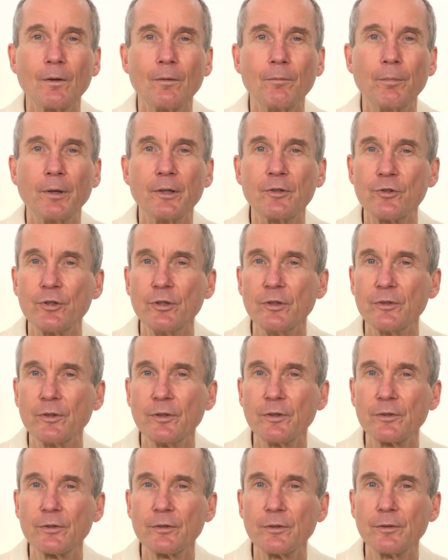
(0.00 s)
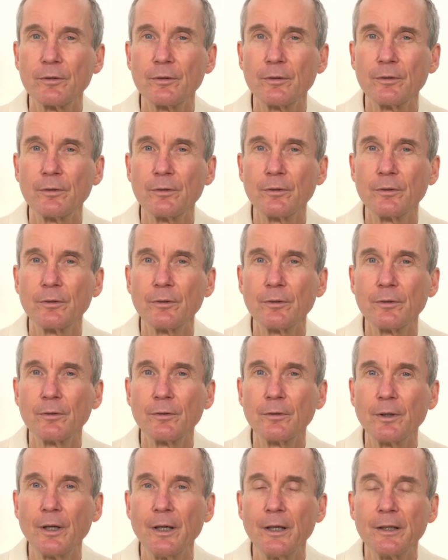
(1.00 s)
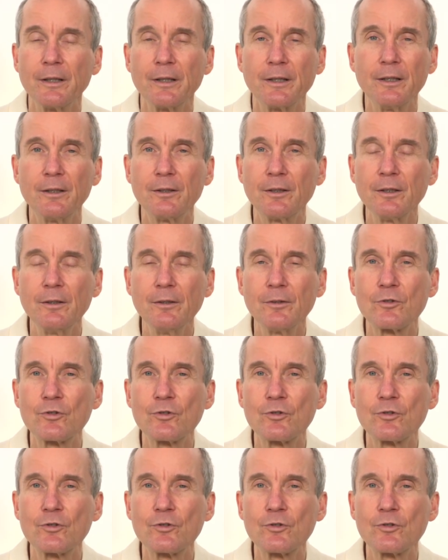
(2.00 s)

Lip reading: But Jesus, he didn't